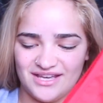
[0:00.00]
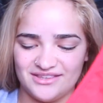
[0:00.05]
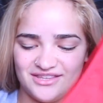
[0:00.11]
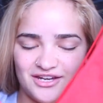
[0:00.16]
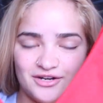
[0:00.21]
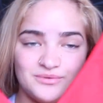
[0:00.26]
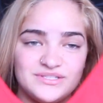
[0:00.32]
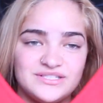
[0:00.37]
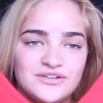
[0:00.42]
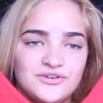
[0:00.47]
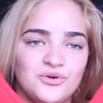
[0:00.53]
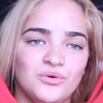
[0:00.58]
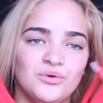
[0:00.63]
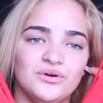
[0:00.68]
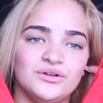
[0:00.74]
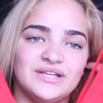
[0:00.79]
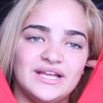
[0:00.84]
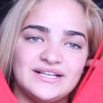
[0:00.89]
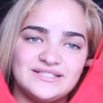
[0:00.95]
I thought it was a
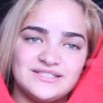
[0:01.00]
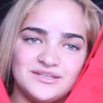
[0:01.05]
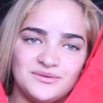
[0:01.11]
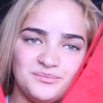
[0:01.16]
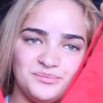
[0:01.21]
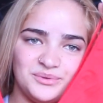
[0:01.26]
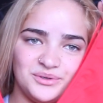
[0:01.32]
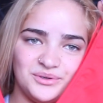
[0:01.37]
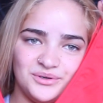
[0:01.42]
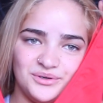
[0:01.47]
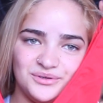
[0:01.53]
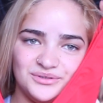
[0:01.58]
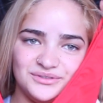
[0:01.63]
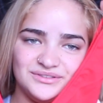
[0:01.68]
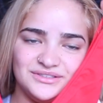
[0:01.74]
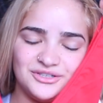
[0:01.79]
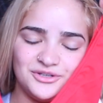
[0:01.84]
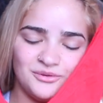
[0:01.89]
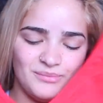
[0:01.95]
cool, like,
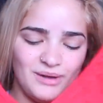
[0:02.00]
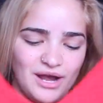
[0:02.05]
simple little